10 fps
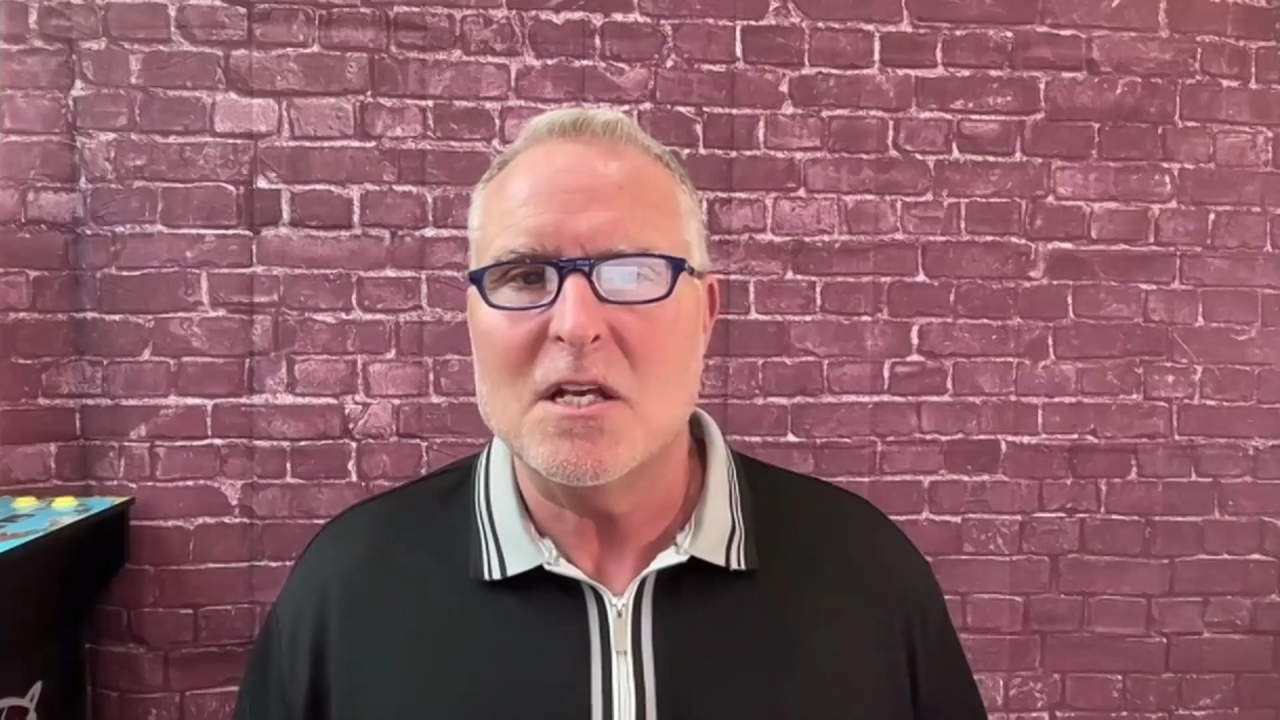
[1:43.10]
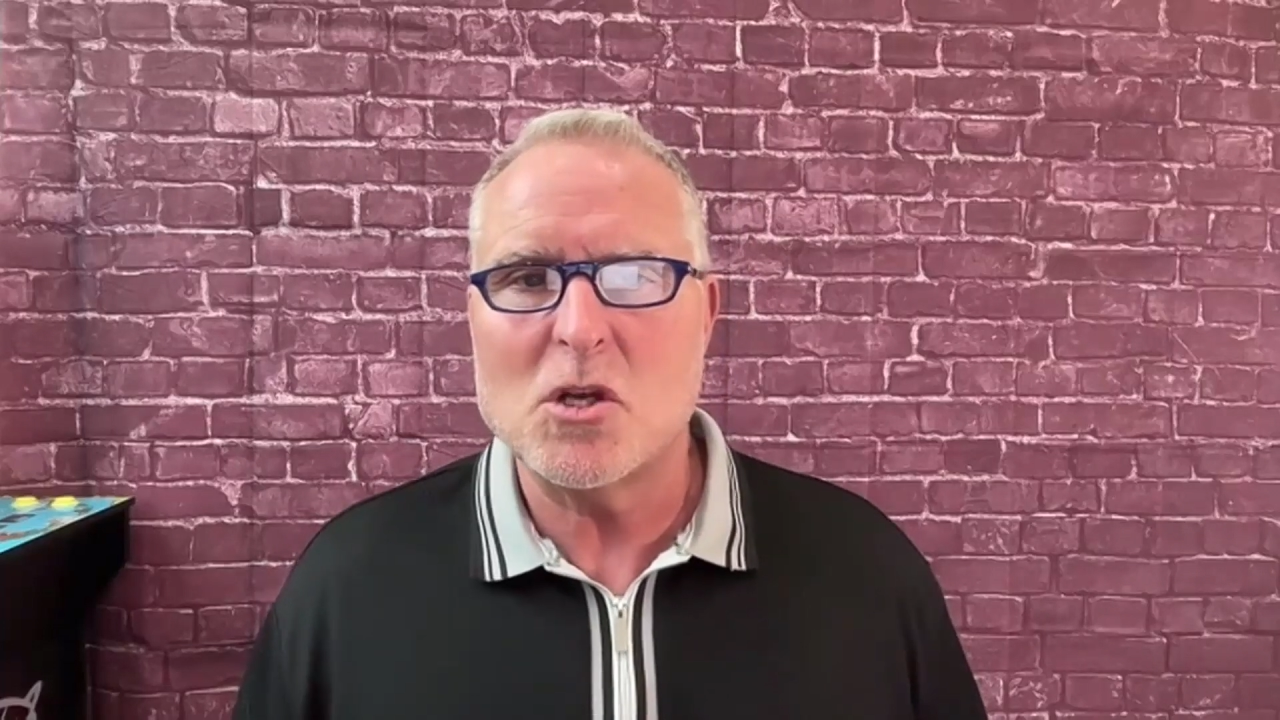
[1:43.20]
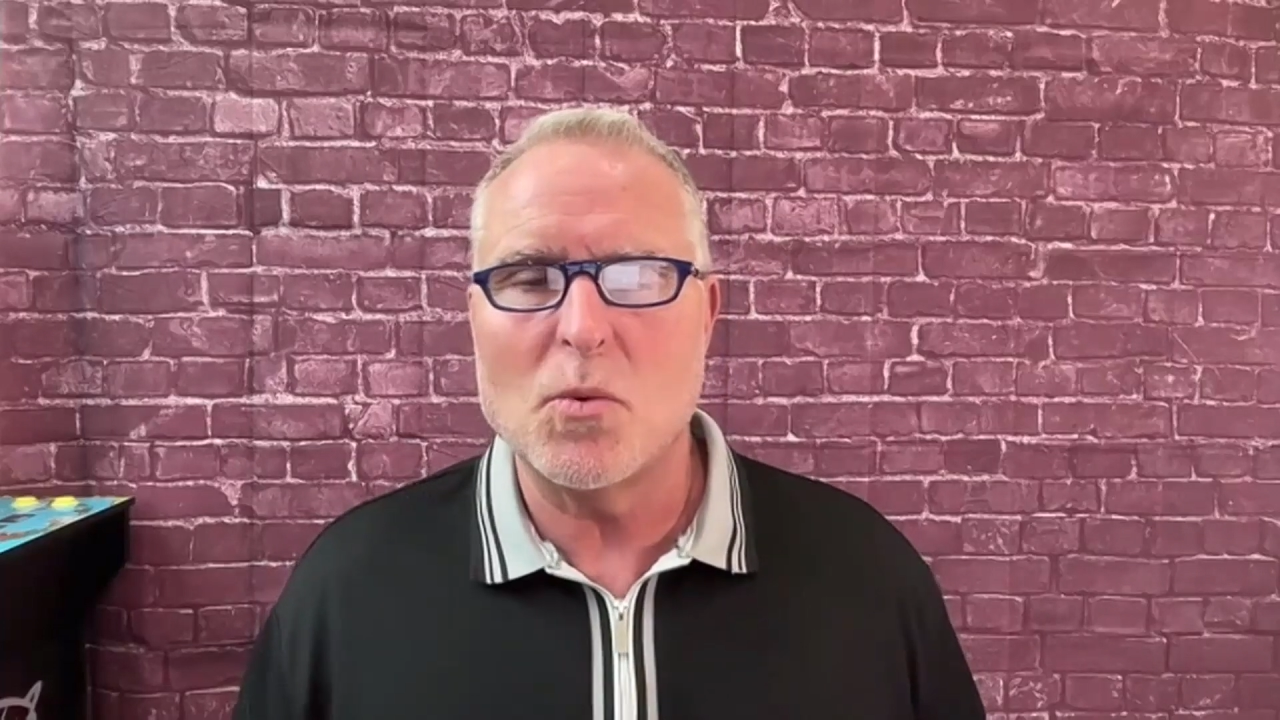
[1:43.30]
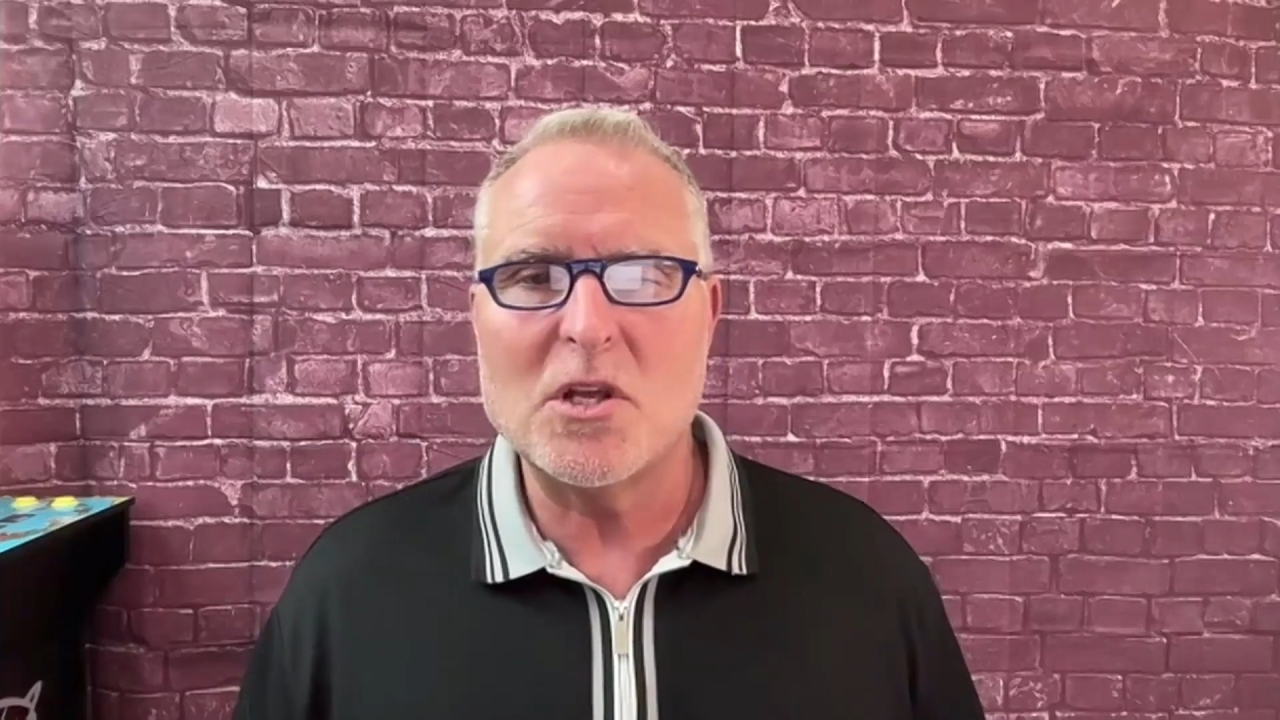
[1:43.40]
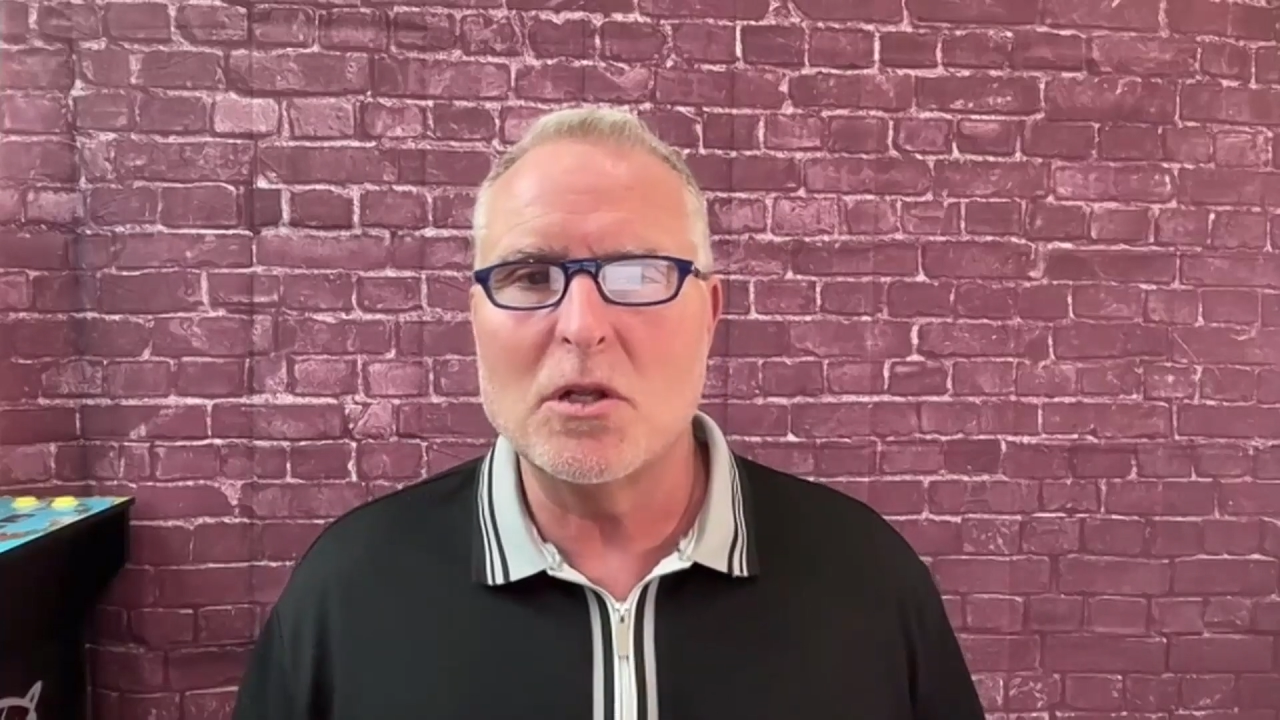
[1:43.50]

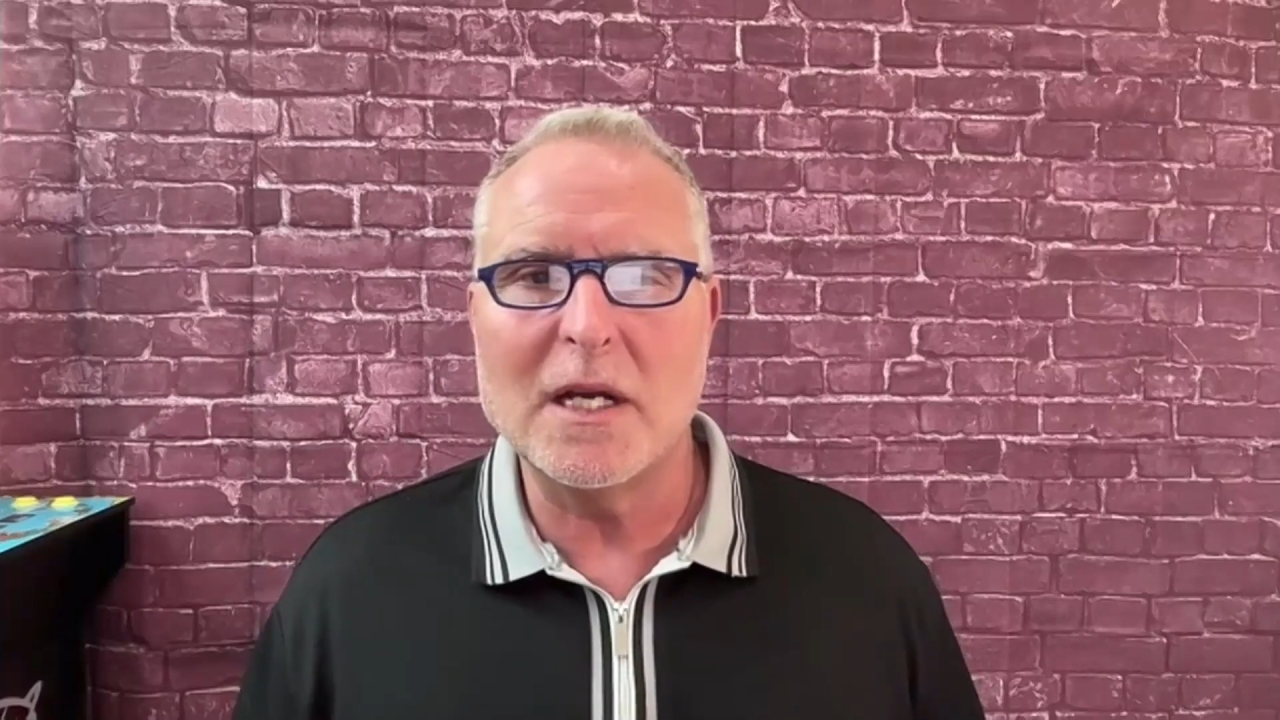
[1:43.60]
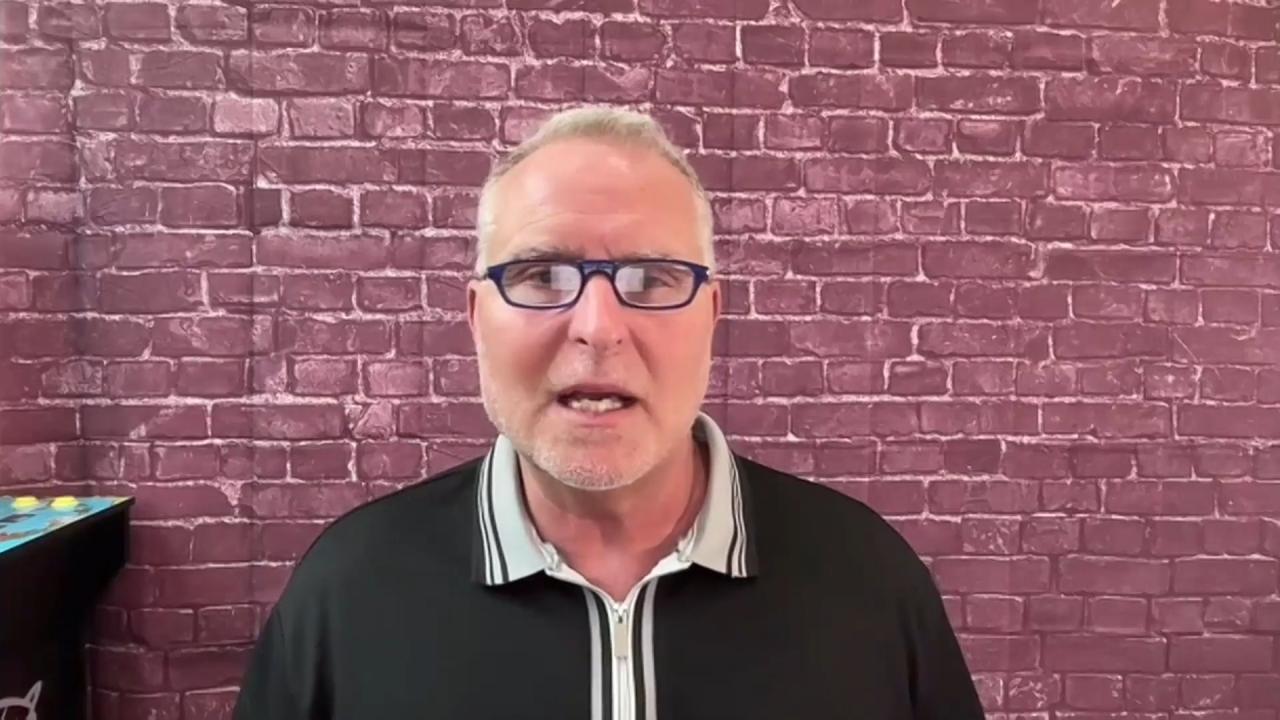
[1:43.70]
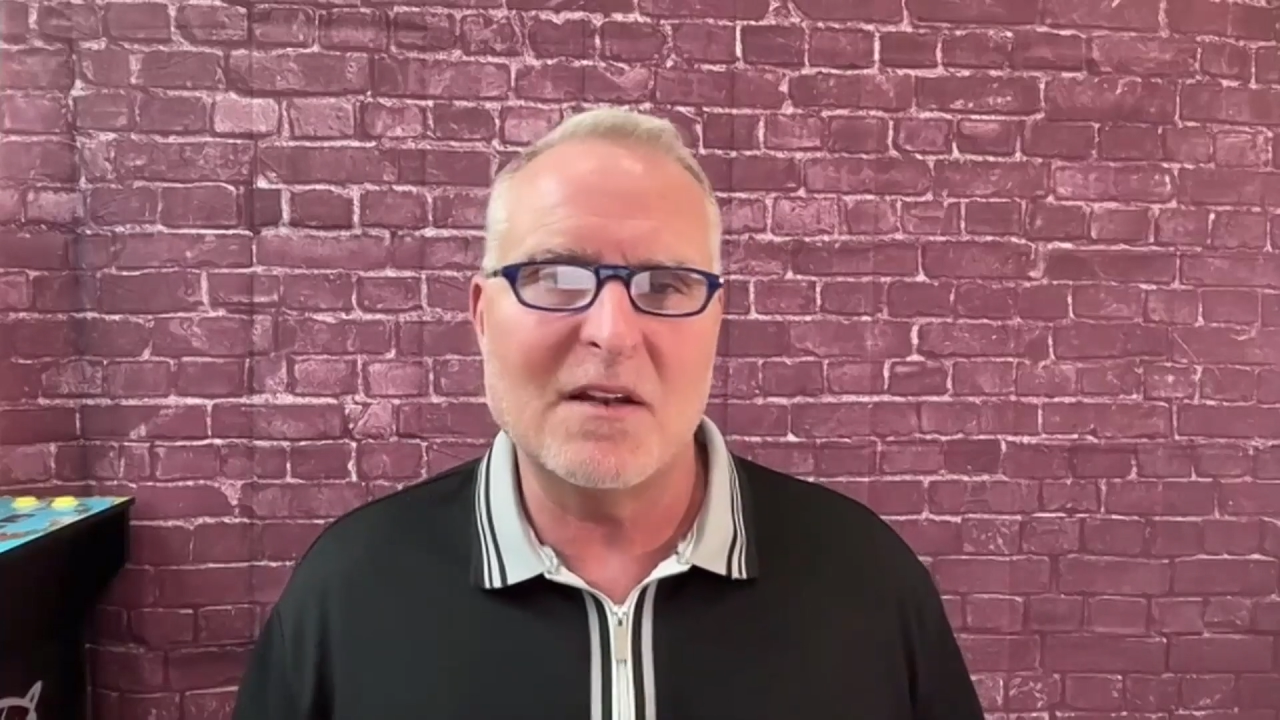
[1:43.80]
So when you look